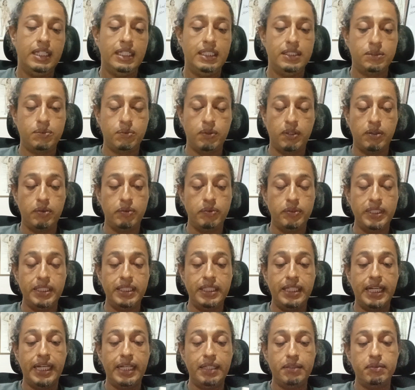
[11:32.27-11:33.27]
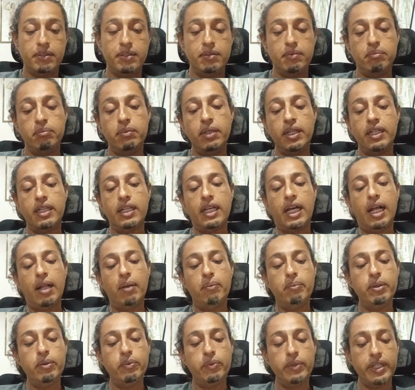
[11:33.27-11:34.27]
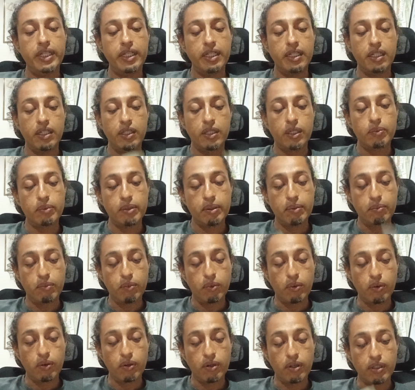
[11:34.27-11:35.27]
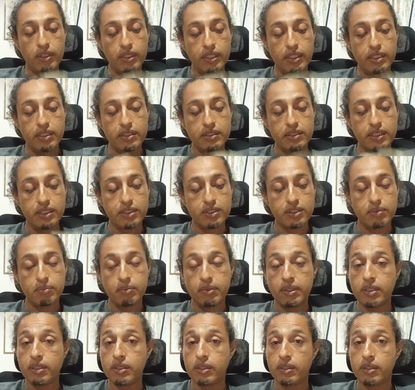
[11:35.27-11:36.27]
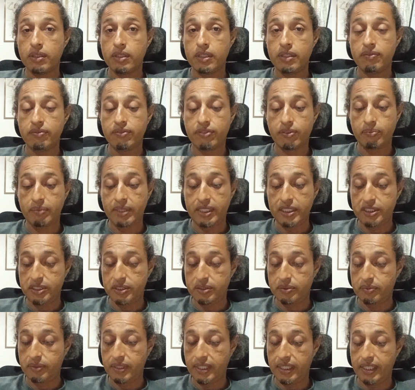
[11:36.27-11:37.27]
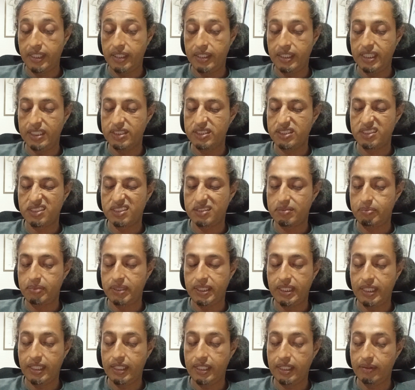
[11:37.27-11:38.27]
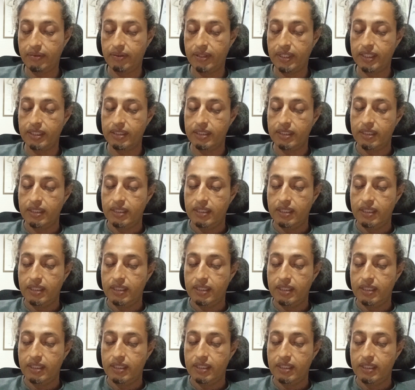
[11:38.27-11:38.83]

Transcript: Just want to read that. But I'll be reading a little bit more on this. There's some other good information right here. That's just the beginning, right?